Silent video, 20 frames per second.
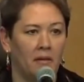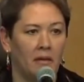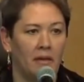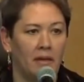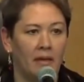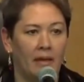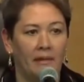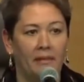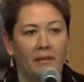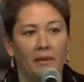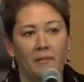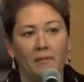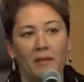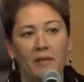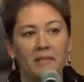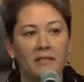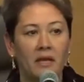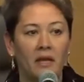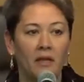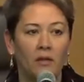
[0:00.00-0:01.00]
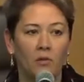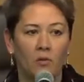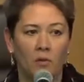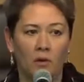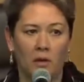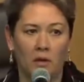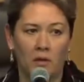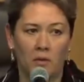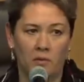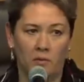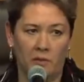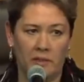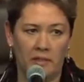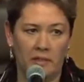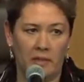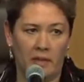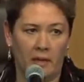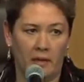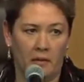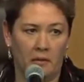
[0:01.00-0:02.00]
And they may telework one
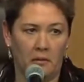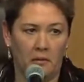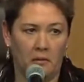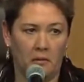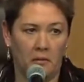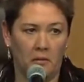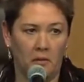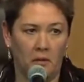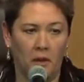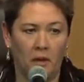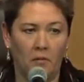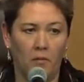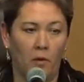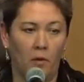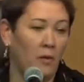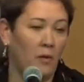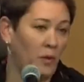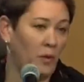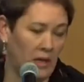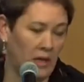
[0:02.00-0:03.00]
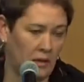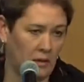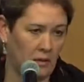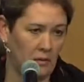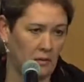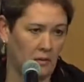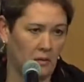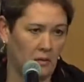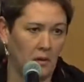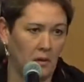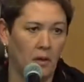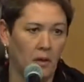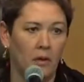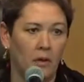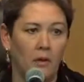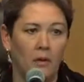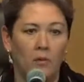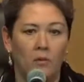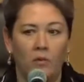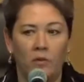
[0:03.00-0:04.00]
day, a week.
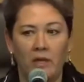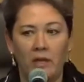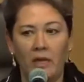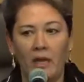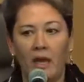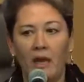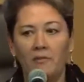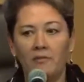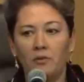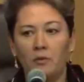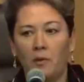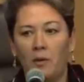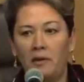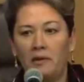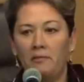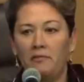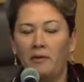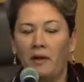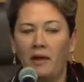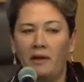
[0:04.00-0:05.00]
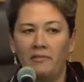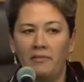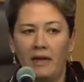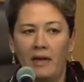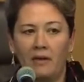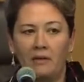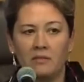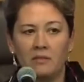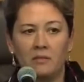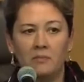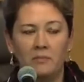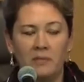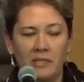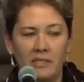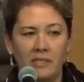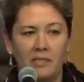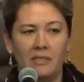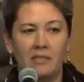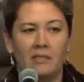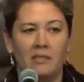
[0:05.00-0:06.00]
We have 25,000
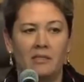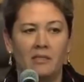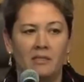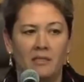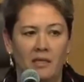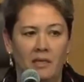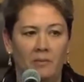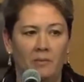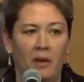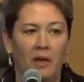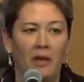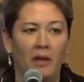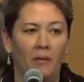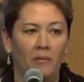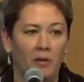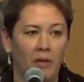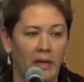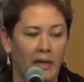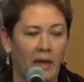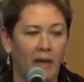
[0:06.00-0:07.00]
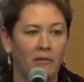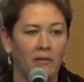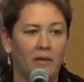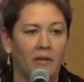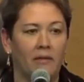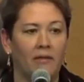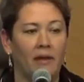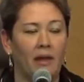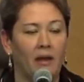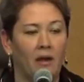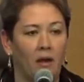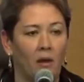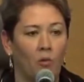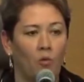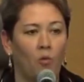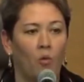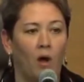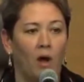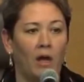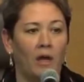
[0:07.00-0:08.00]
businesses in Montgomery County that are
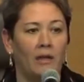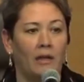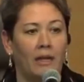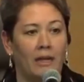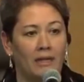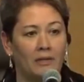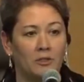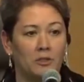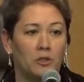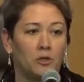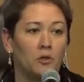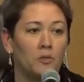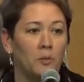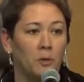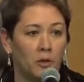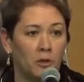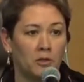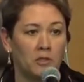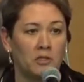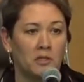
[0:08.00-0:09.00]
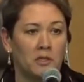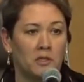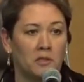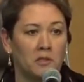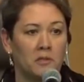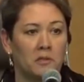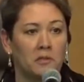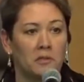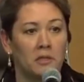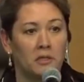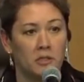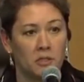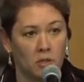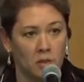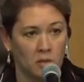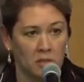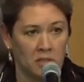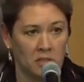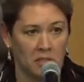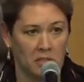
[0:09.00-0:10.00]
1 and 2 person
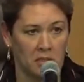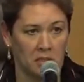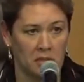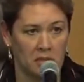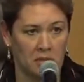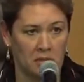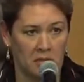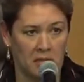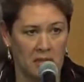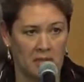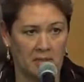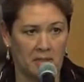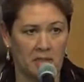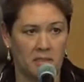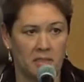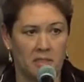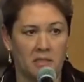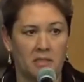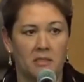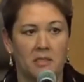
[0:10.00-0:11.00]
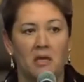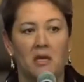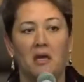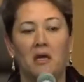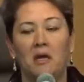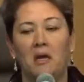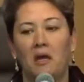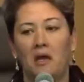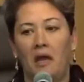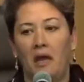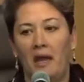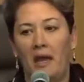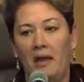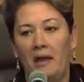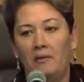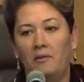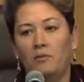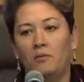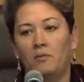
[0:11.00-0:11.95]
consulting entities. And